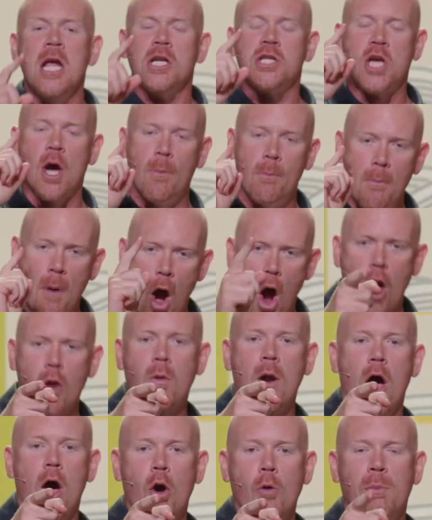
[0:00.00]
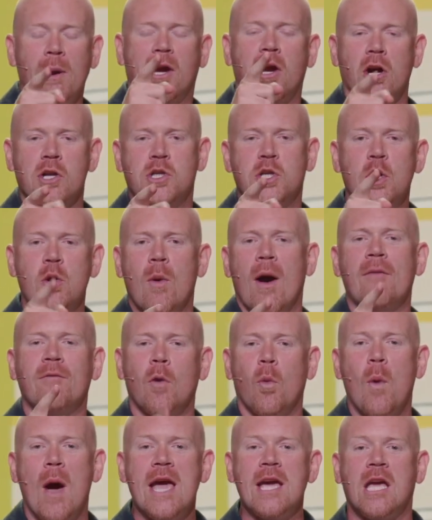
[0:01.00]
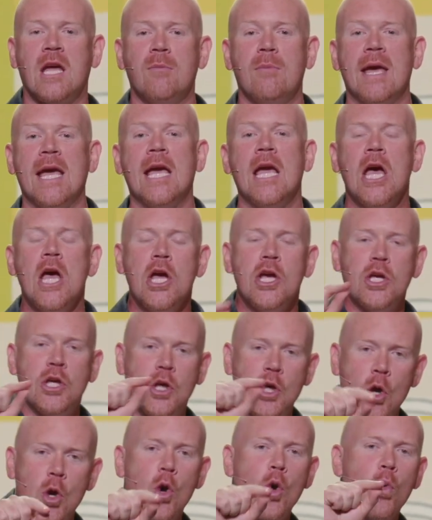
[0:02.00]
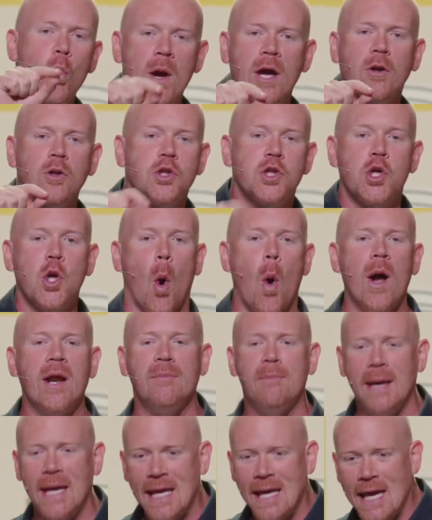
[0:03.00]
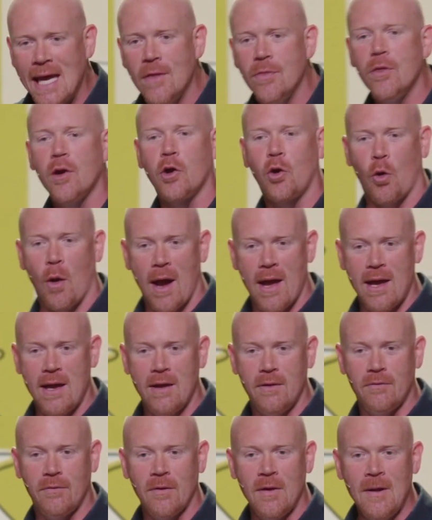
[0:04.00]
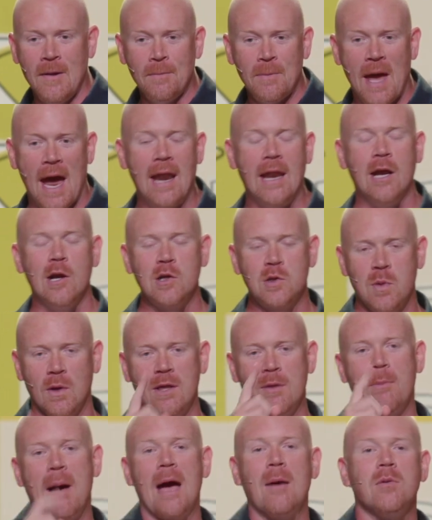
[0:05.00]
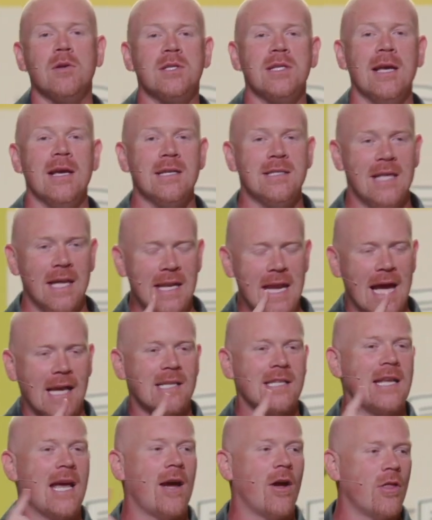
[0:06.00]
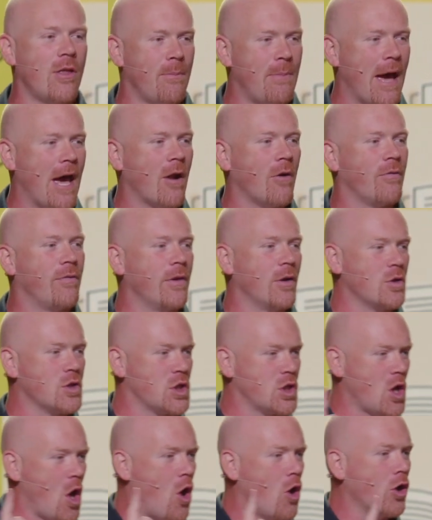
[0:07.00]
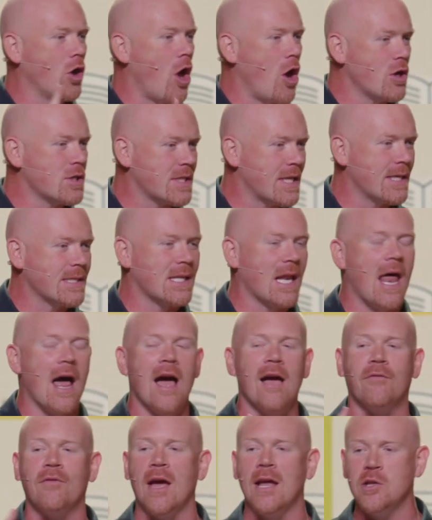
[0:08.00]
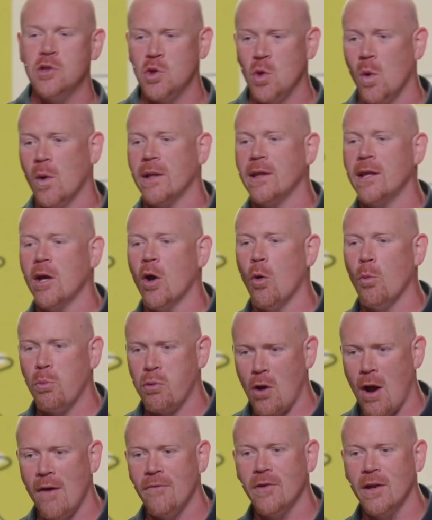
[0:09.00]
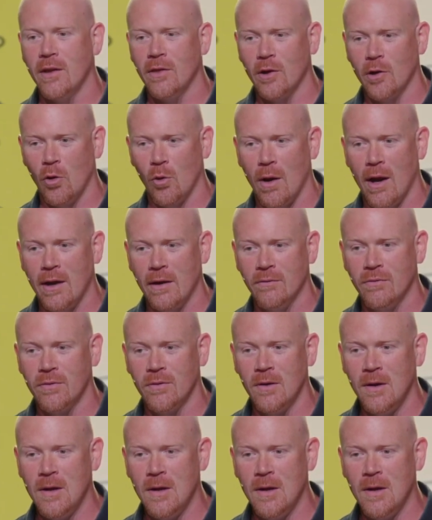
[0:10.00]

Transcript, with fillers: Tomorrow, because you have awakened me, you will join me in the grave. And here's what the Bible says the next day on the battlefield, Saul lost his life and joined the old prophet in the grave.